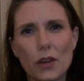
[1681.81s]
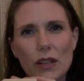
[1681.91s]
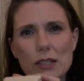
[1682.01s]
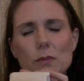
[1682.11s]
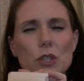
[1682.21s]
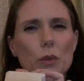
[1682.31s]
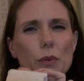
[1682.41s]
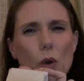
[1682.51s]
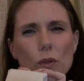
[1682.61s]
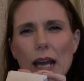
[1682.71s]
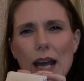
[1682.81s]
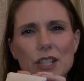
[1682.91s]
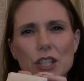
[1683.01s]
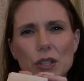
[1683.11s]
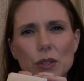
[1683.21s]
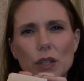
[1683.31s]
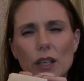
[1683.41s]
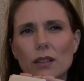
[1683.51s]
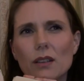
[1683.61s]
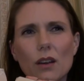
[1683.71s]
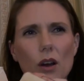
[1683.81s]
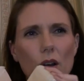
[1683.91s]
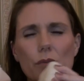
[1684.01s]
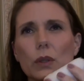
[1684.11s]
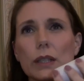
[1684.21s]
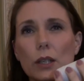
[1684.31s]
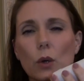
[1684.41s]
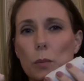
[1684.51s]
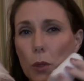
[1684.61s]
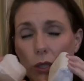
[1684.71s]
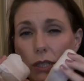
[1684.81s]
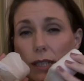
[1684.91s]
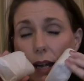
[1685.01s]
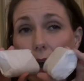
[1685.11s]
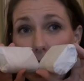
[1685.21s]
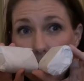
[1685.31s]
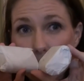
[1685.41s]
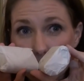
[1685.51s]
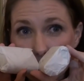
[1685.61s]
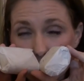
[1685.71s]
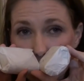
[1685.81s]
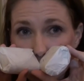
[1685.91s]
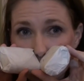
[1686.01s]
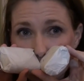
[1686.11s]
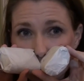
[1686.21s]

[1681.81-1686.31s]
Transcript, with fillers: things from the shop they're all natural and oh, real eco products they're absolutely